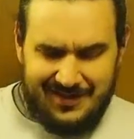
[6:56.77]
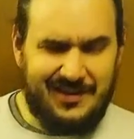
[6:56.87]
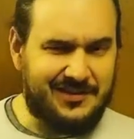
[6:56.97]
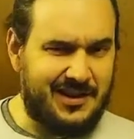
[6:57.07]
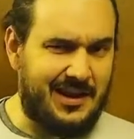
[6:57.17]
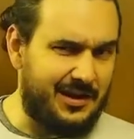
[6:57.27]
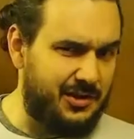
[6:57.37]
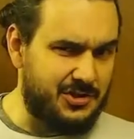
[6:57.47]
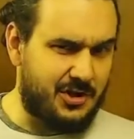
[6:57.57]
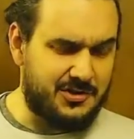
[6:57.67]
that's kind of how
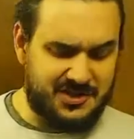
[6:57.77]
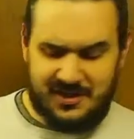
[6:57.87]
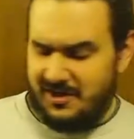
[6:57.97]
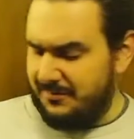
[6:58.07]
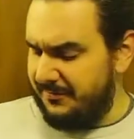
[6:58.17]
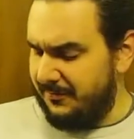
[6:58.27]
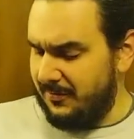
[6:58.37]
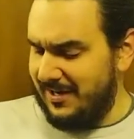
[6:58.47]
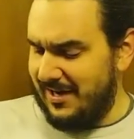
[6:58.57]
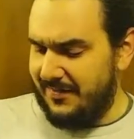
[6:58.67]
you charge the gun. Before
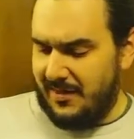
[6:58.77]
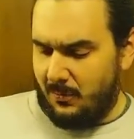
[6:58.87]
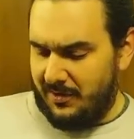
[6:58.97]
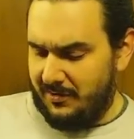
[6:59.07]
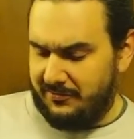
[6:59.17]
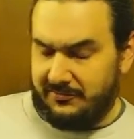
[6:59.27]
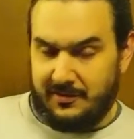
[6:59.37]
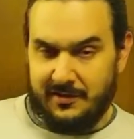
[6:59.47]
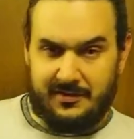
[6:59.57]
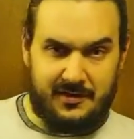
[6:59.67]
I had that weird
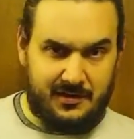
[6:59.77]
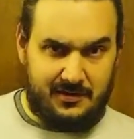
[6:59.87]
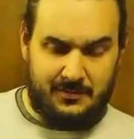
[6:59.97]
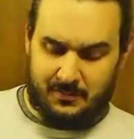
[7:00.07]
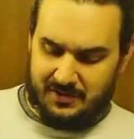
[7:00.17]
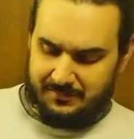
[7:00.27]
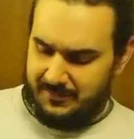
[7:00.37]
string thing where you, you